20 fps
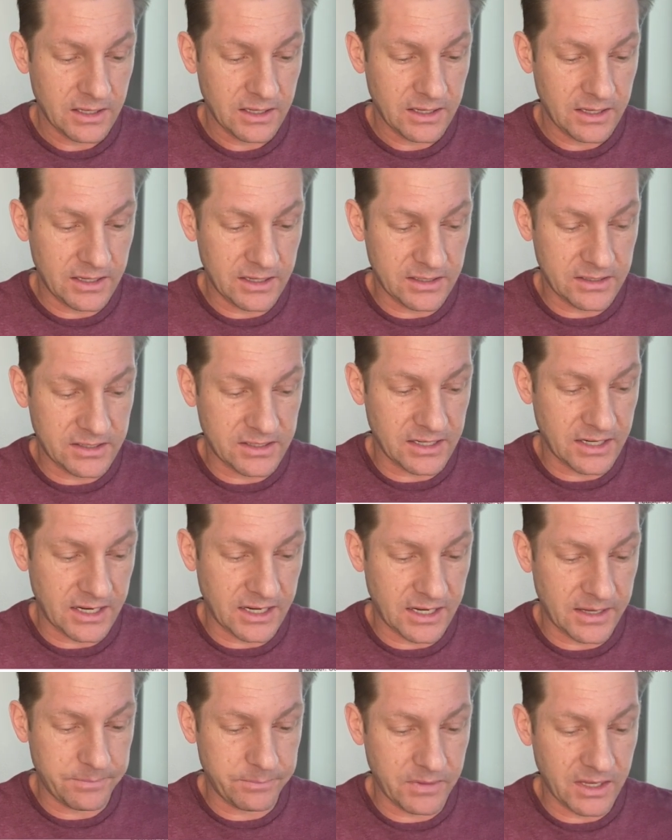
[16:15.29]
is
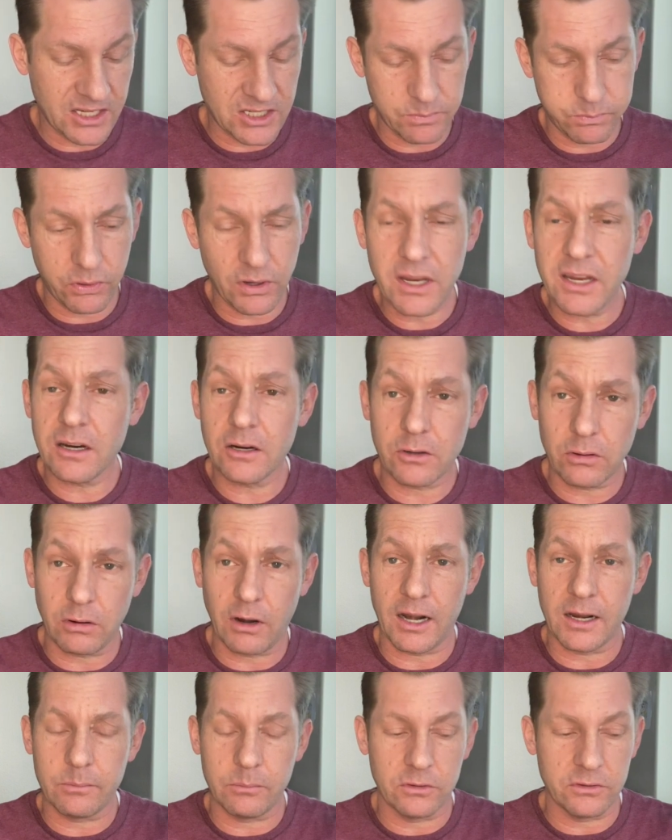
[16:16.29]
pretty
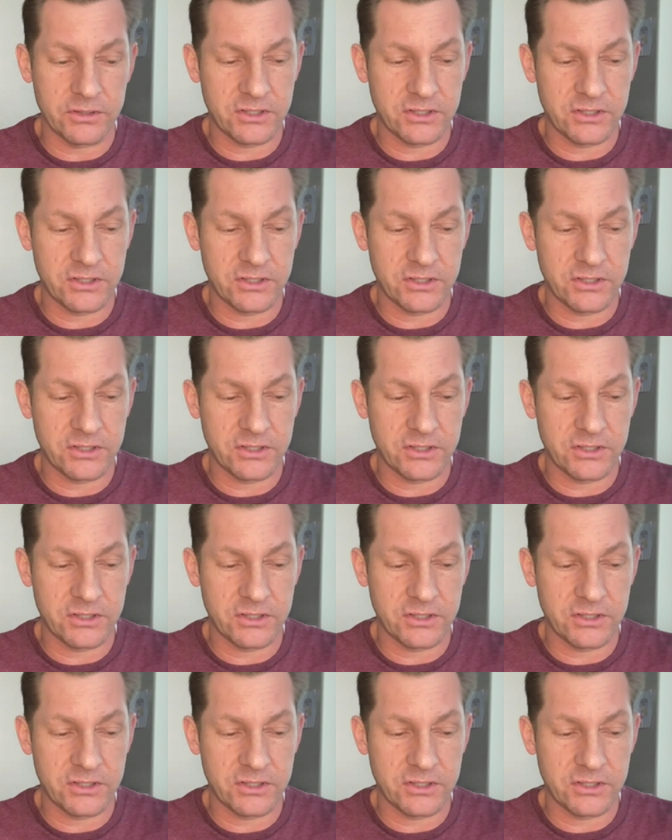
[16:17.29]
incredible.